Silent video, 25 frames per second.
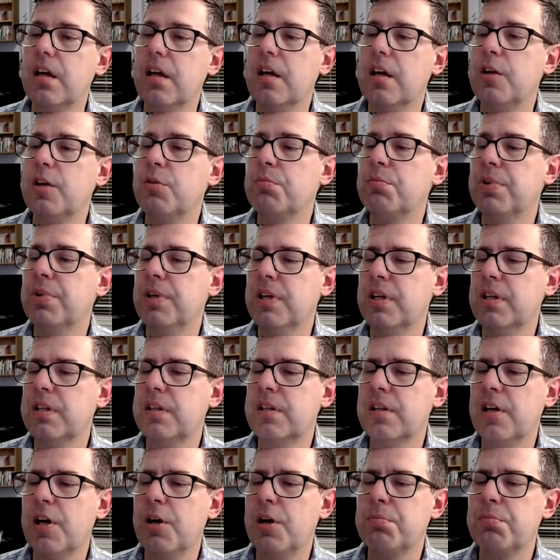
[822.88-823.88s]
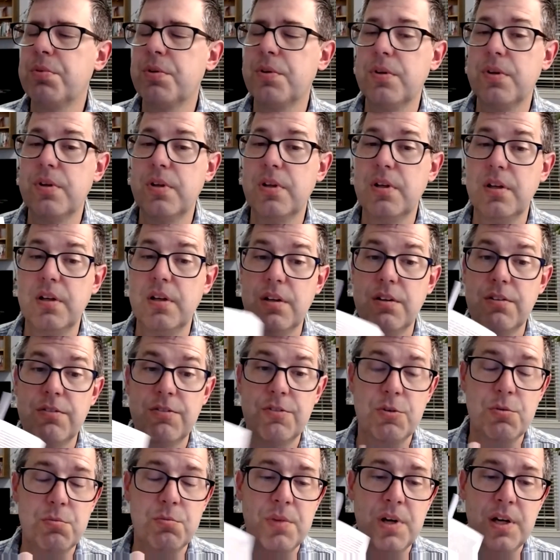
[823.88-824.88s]
and picked up
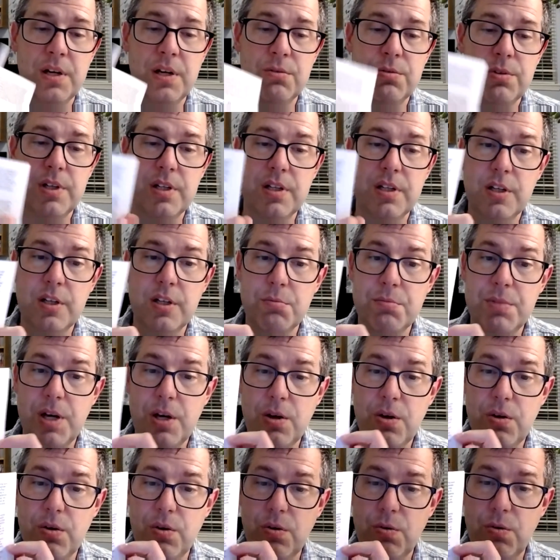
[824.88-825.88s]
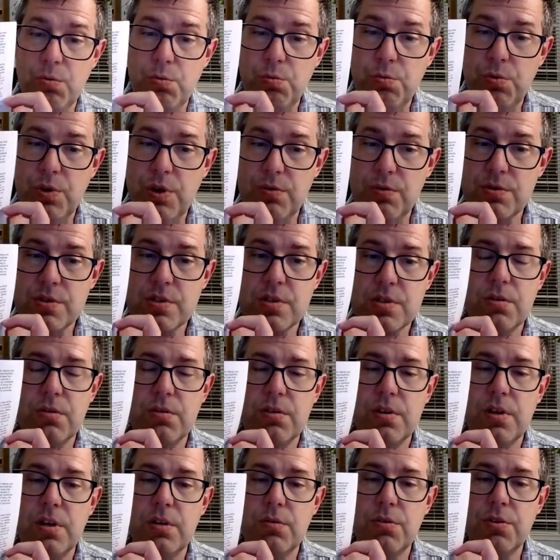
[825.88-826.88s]
from my reading about what was
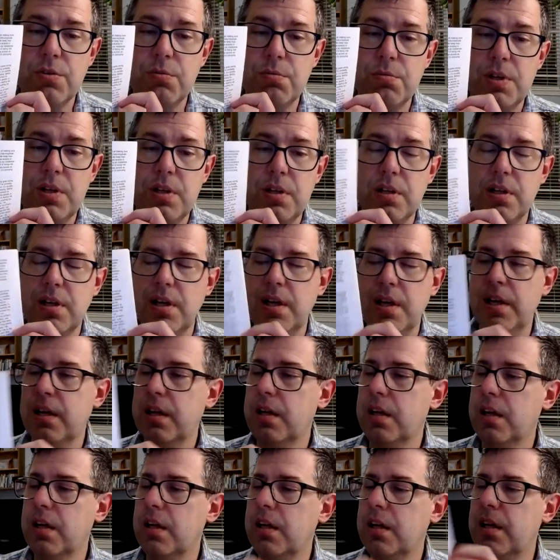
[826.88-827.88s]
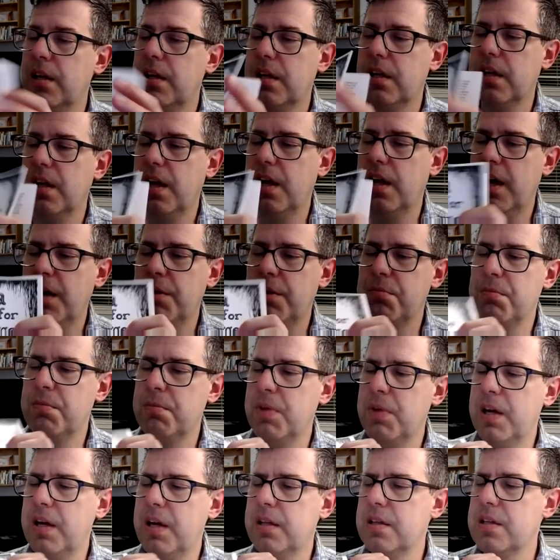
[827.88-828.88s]
going on with me. And I
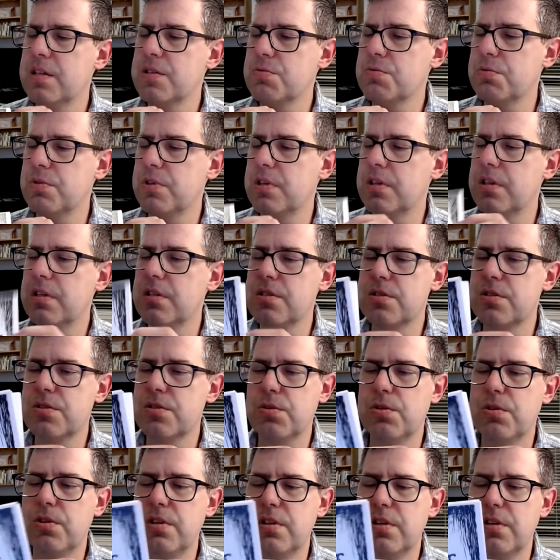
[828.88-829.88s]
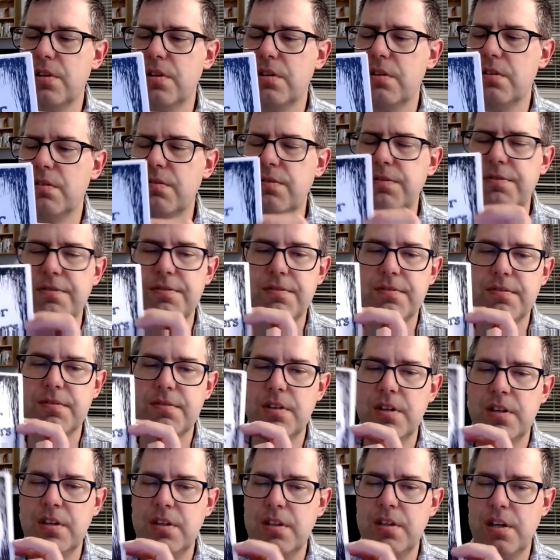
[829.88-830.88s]
made this one sort of
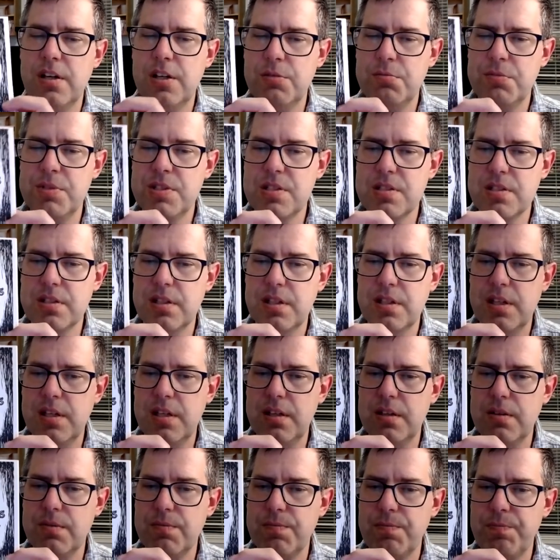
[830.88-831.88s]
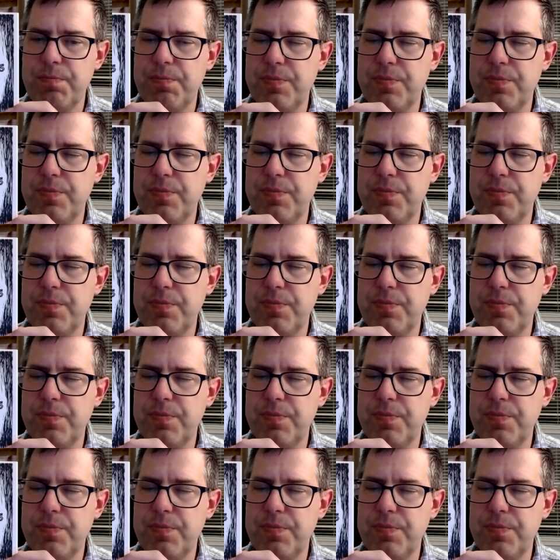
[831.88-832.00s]
anonymously.